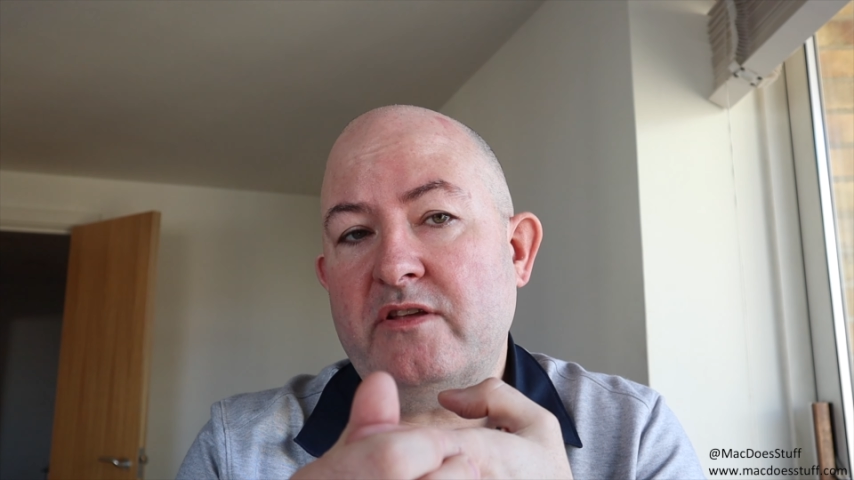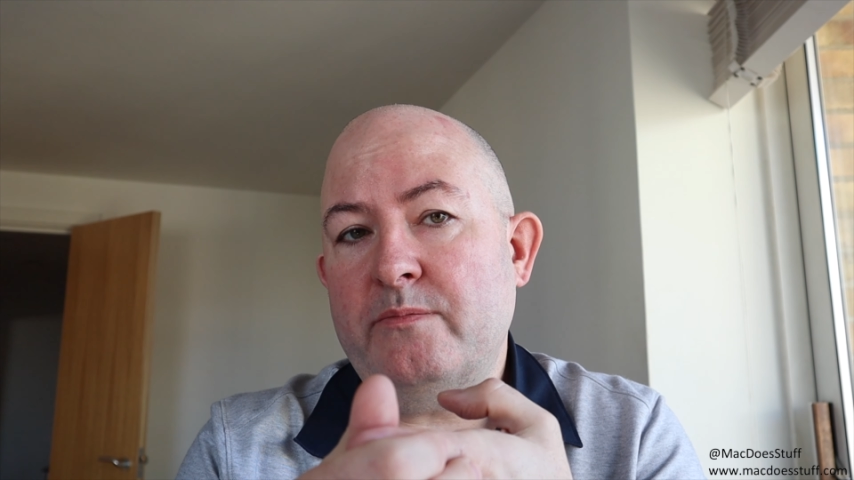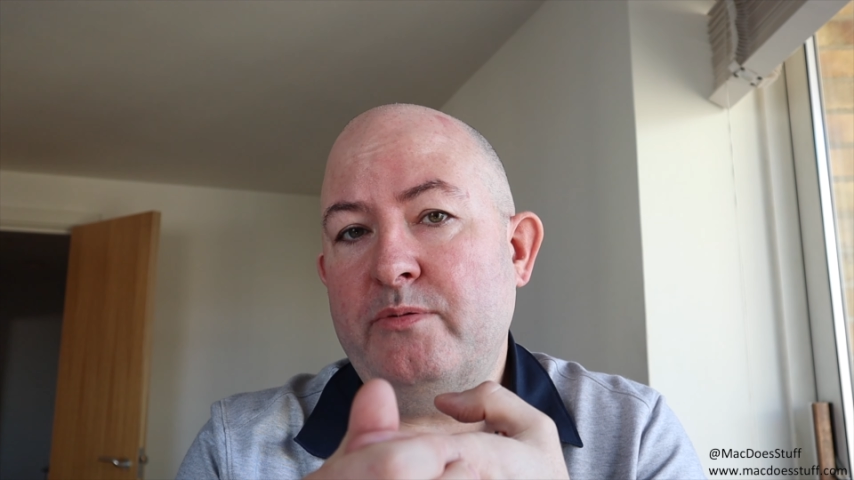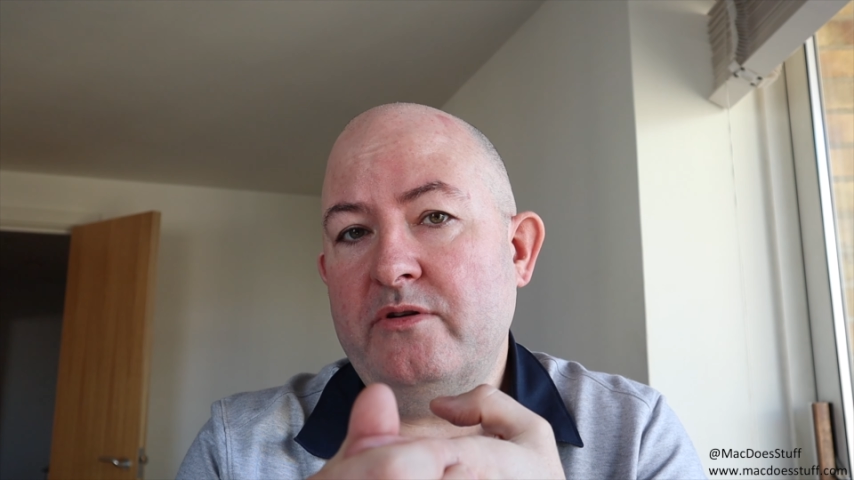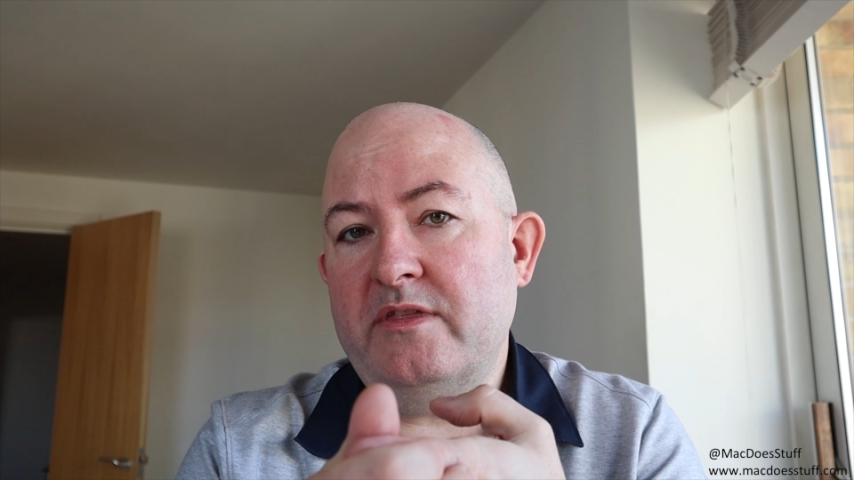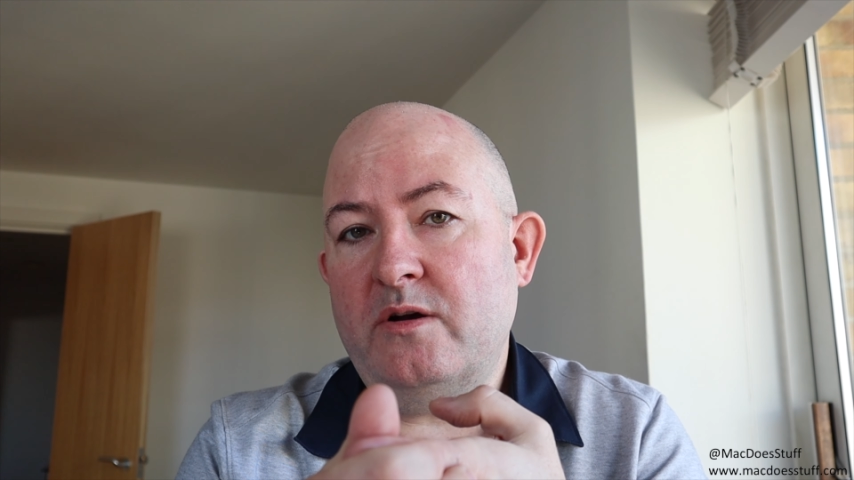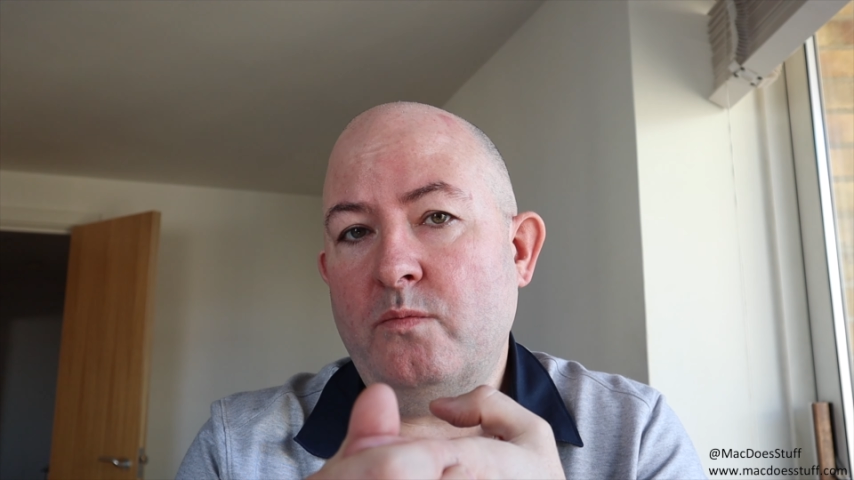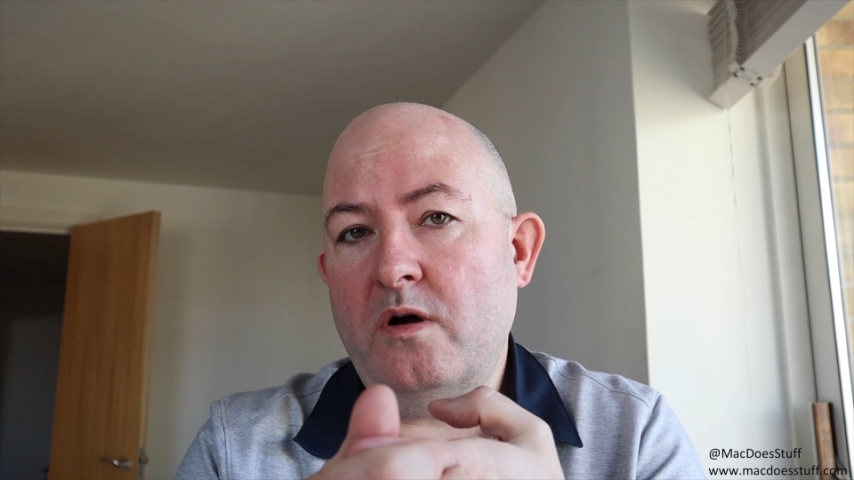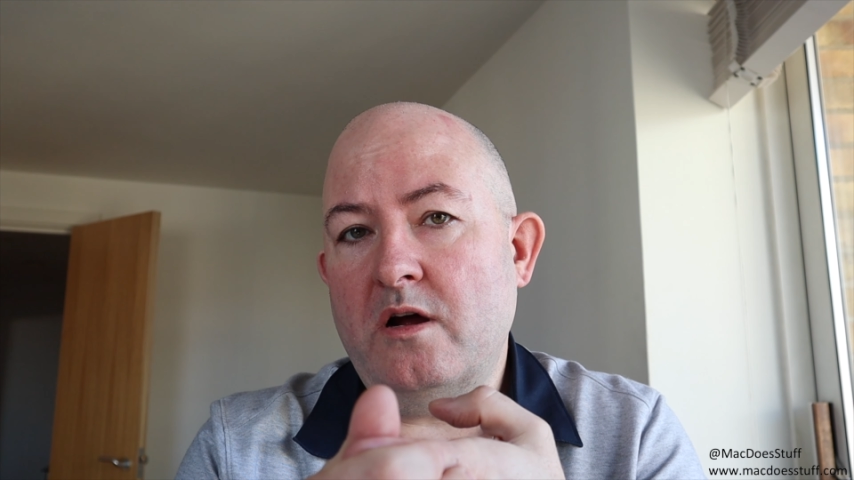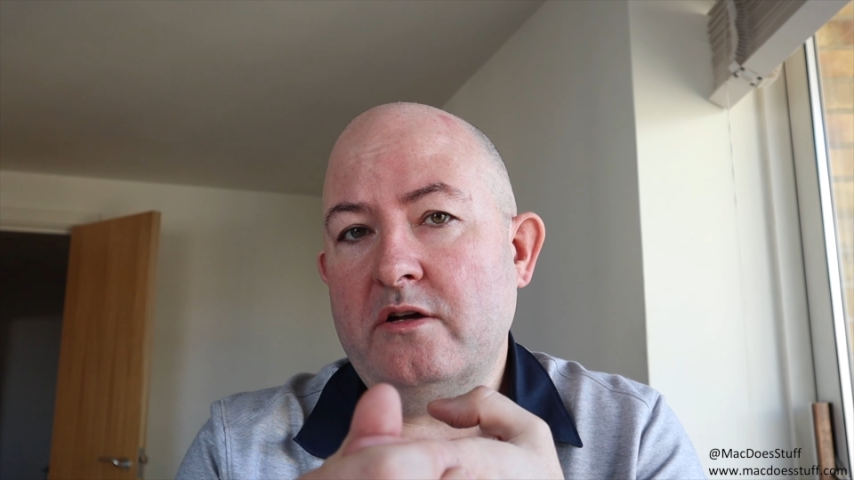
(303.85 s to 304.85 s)
to the point that it
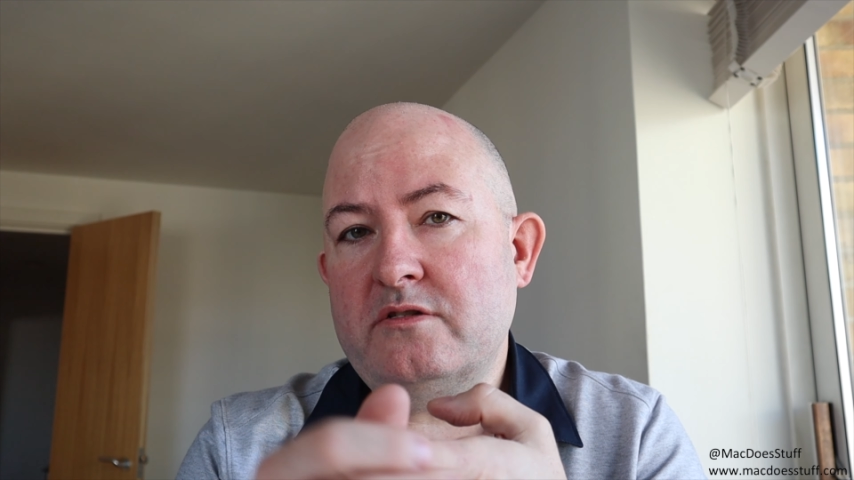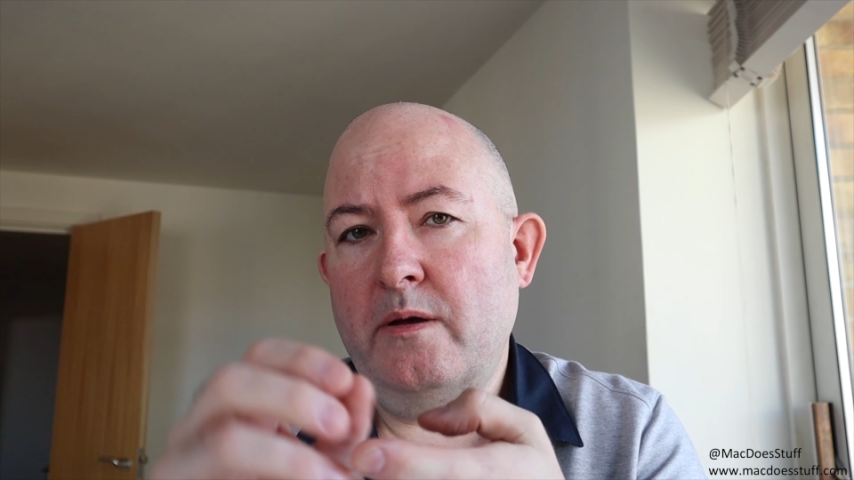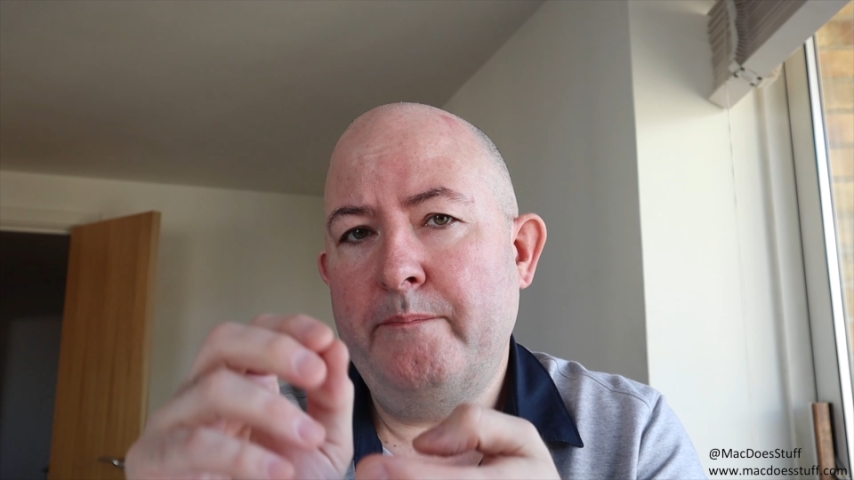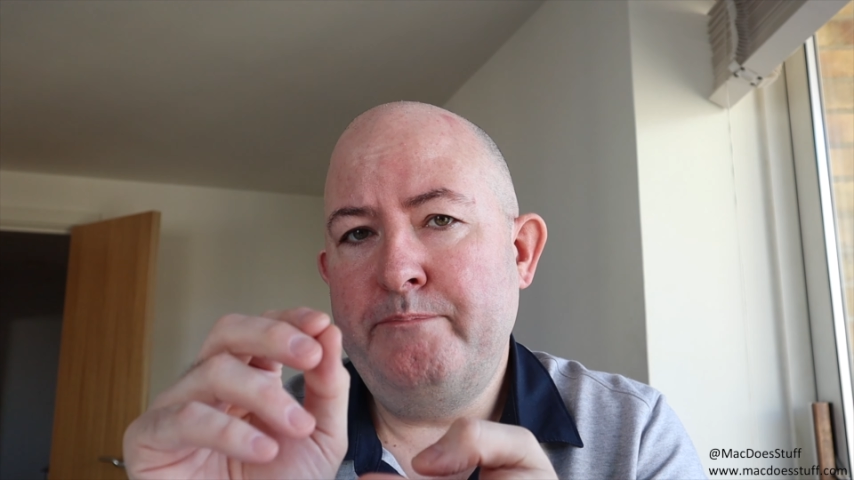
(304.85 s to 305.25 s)
works,